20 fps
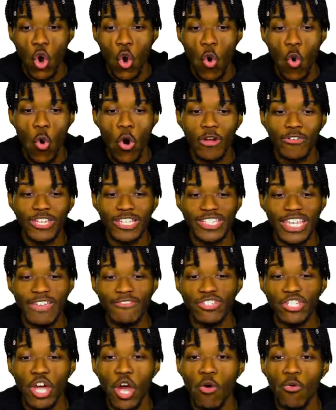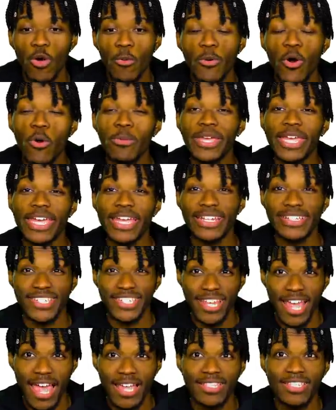or if Kentavious Caldwell Pope can hit his
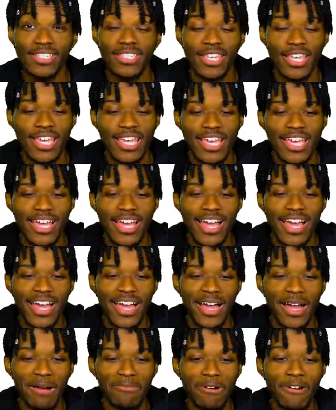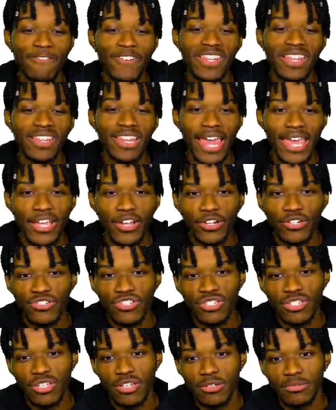shots. Uh, but for the Lakers,